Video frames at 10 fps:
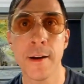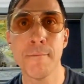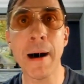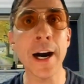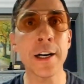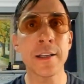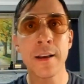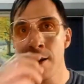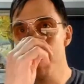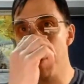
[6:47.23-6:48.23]
Mugged
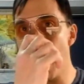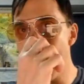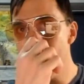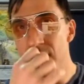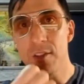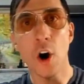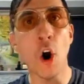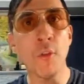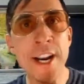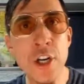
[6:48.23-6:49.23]
by
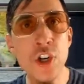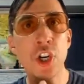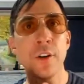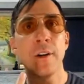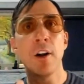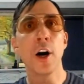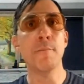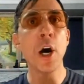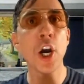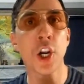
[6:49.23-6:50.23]
Orange and
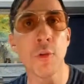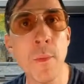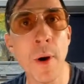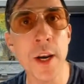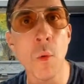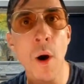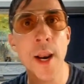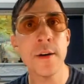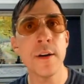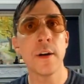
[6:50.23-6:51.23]
Mercury 1-to-1